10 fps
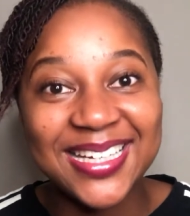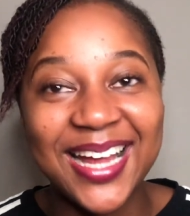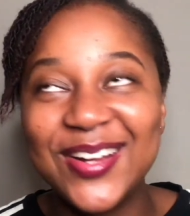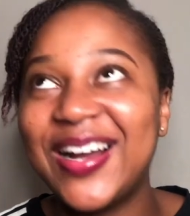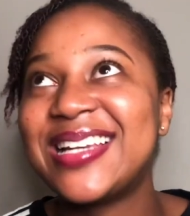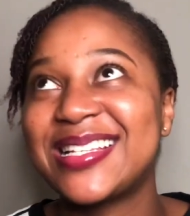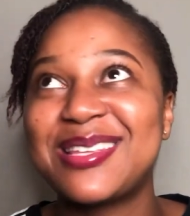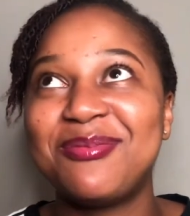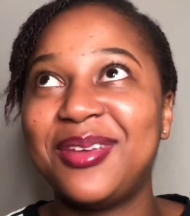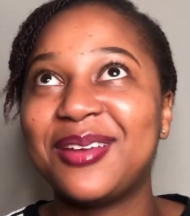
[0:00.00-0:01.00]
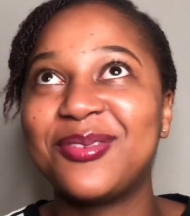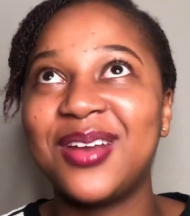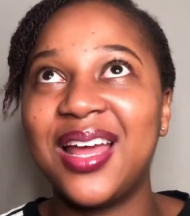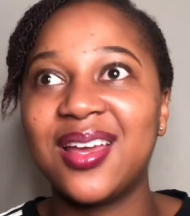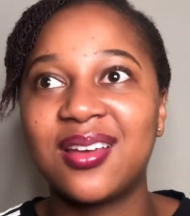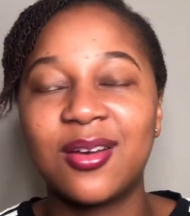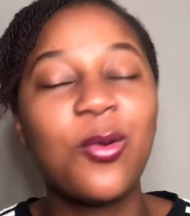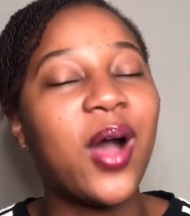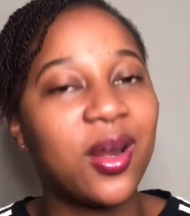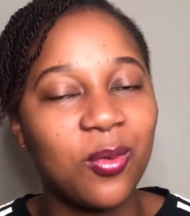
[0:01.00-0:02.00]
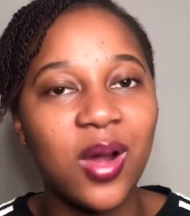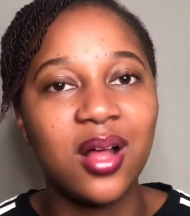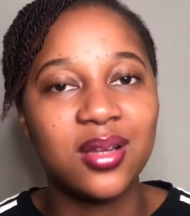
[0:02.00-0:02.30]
I know I disappeared for like quite a while,